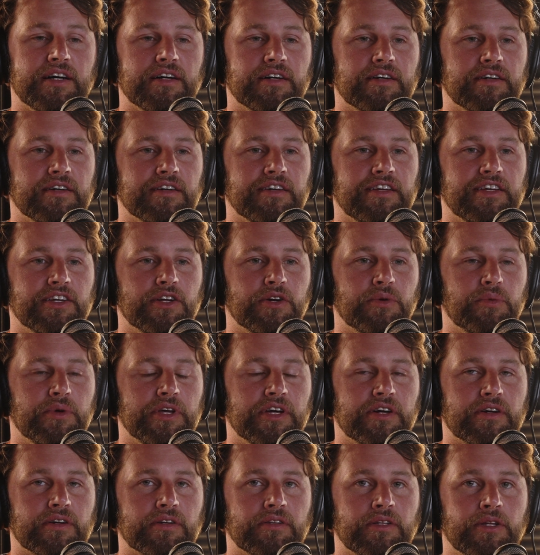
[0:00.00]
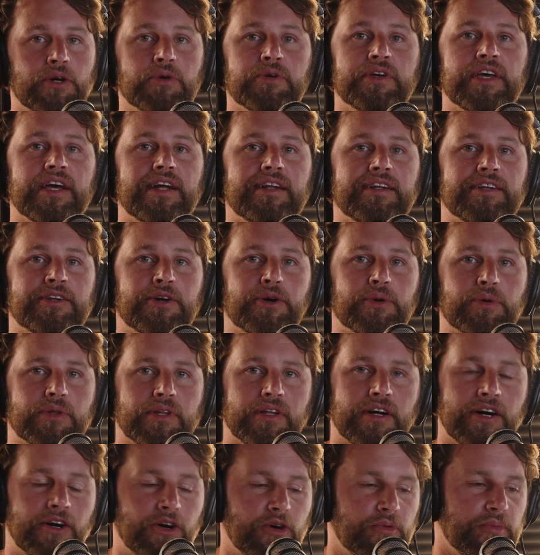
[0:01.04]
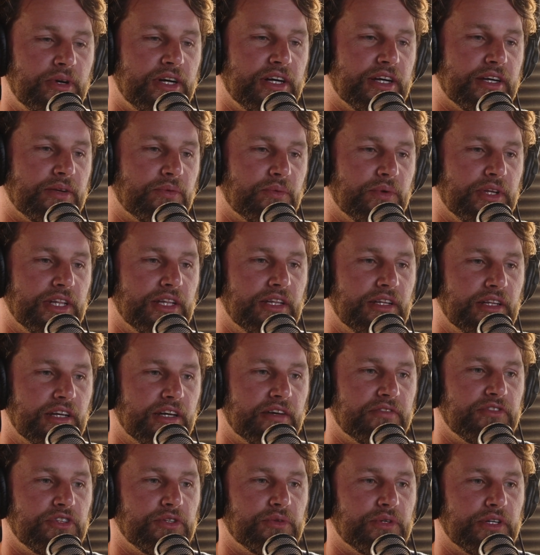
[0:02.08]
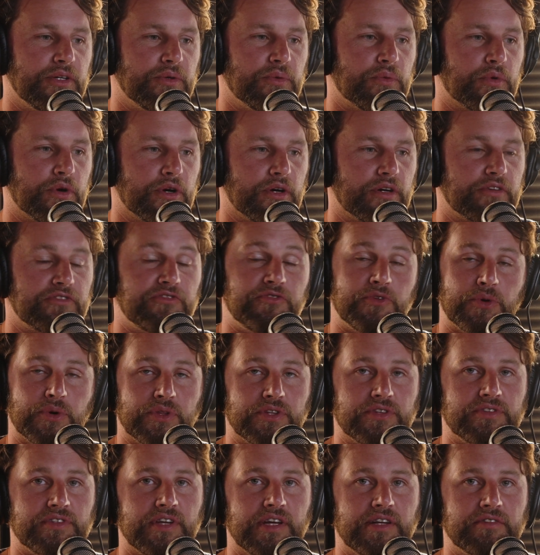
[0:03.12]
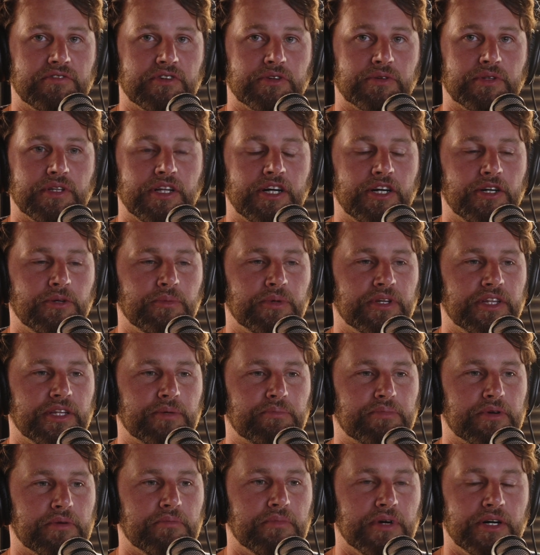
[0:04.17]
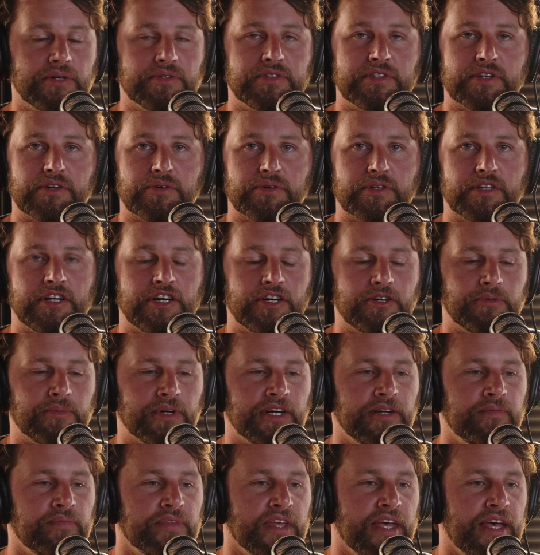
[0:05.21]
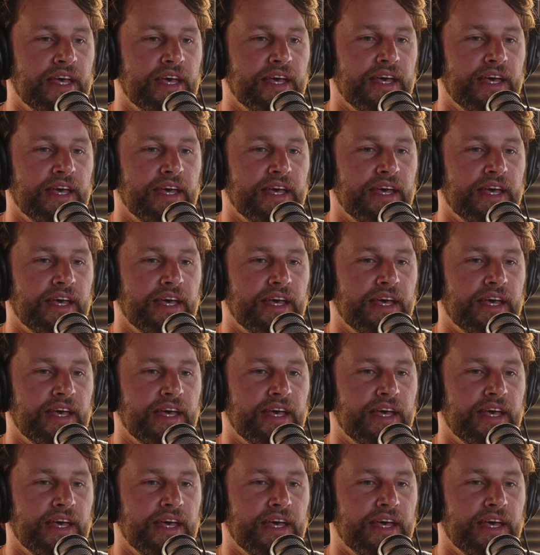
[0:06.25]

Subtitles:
We are located in Oklahoma, and we love doing work for the state of Oklahoma that promotes Oklahoma.